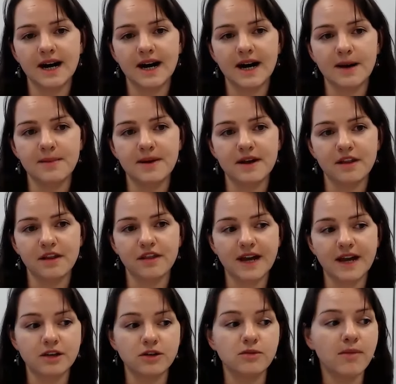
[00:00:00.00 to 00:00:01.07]
then
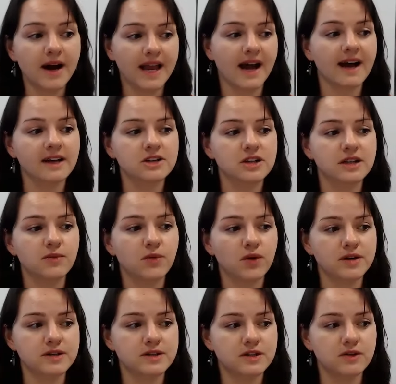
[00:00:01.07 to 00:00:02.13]
you might actually
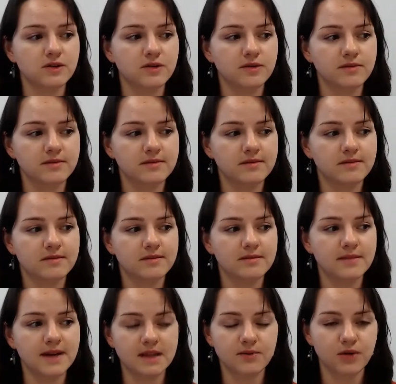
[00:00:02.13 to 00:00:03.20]
want to
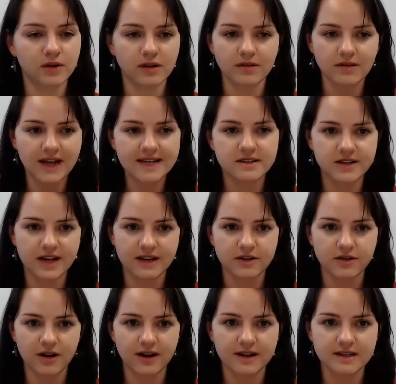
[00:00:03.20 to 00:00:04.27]
make the product less
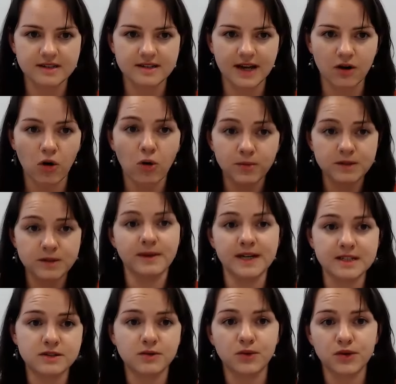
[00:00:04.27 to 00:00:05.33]
standardized and
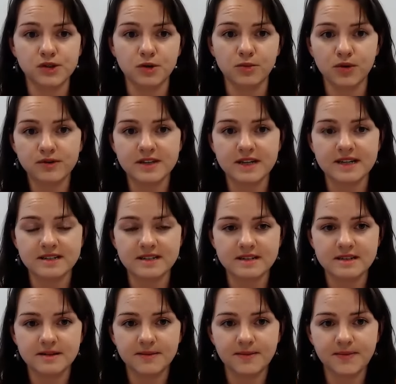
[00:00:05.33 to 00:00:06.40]
optimized towards your processes.